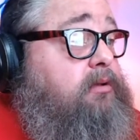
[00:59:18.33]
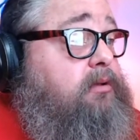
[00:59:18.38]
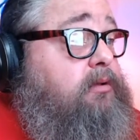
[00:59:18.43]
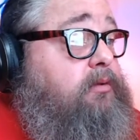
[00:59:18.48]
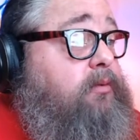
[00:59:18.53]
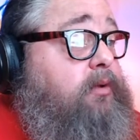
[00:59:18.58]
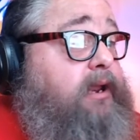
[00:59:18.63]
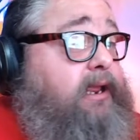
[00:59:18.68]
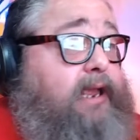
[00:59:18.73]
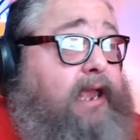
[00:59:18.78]

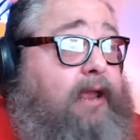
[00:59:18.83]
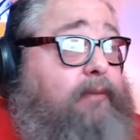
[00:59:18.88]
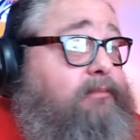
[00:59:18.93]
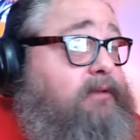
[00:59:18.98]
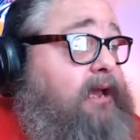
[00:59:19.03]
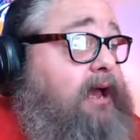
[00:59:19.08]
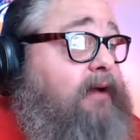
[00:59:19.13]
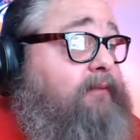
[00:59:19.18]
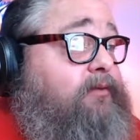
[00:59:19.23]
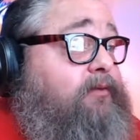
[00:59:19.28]
when it came
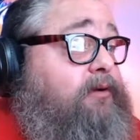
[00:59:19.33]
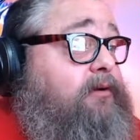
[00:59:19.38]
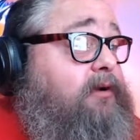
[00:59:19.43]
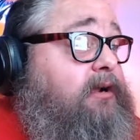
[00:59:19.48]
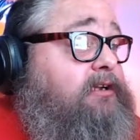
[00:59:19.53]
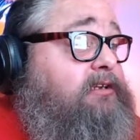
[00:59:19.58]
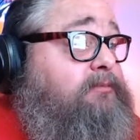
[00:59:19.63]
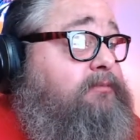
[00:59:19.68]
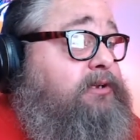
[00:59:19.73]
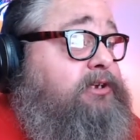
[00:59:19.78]
time for
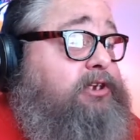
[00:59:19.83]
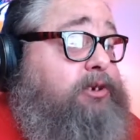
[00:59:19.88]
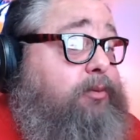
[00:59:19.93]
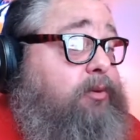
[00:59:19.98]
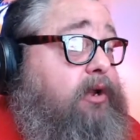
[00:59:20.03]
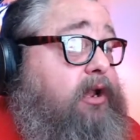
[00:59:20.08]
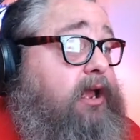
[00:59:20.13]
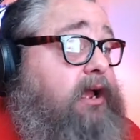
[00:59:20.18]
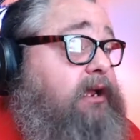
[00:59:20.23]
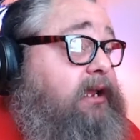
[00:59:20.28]
Christmas, you
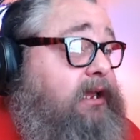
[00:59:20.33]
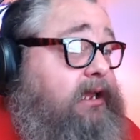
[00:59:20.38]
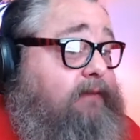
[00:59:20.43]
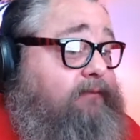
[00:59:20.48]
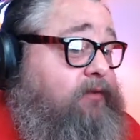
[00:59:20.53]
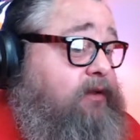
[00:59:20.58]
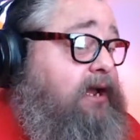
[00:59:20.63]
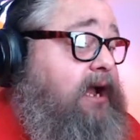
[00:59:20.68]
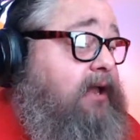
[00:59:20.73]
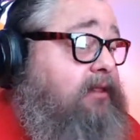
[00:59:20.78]
were lucky
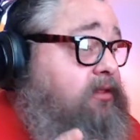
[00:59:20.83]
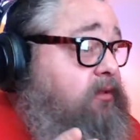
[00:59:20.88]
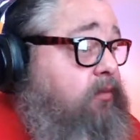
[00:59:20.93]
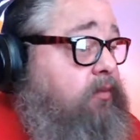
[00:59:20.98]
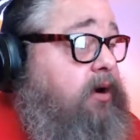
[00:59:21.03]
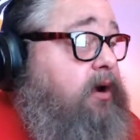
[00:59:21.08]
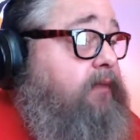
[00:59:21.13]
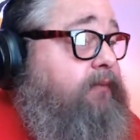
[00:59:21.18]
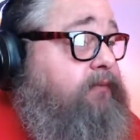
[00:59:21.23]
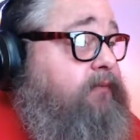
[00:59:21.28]
if you got the
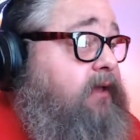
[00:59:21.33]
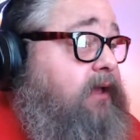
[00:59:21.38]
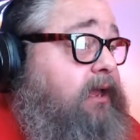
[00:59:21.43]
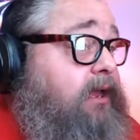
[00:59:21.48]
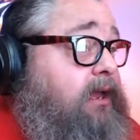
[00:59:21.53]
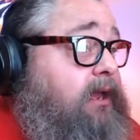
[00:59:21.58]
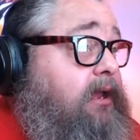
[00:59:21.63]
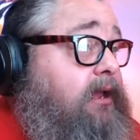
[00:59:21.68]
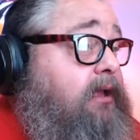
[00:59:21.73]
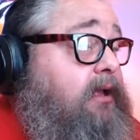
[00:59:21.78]
one
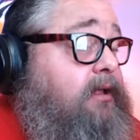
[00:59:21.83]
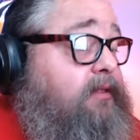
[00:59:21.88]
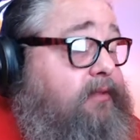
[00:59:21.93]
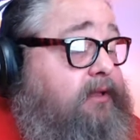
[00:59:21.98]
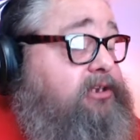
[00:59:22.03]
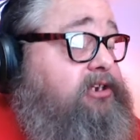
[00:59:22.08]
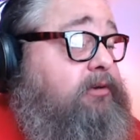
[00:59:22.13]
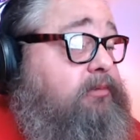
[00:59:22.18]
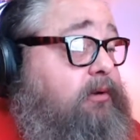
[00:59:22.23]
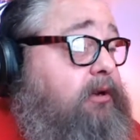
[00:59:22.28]
thing
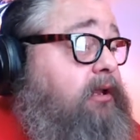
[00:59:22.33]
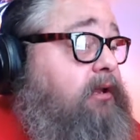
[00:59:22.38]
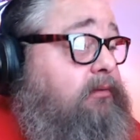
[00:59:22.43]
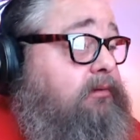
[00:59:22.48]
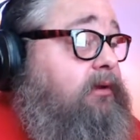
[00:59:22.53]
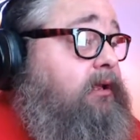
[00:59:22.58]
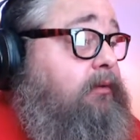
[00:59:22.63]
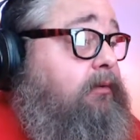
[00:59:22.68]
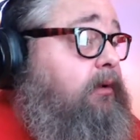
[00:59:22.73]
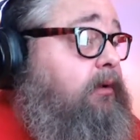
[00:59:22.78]
that you really,
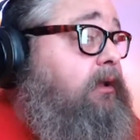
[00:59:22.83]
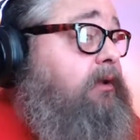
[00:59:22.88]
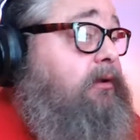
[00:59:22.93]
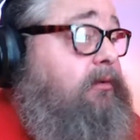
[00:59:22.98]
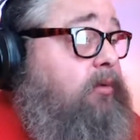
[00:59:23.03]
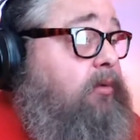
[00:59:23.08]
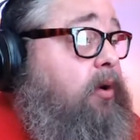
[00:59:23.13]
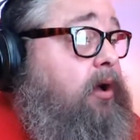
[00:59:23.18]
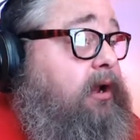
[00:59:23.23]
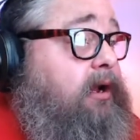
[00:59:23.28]
really, really
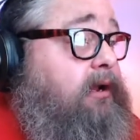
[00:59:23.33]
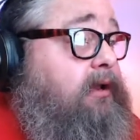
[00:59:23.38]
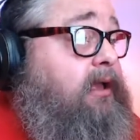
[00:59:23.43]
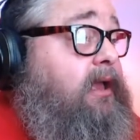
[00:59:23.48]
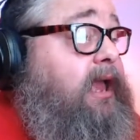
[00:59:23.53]
wanted.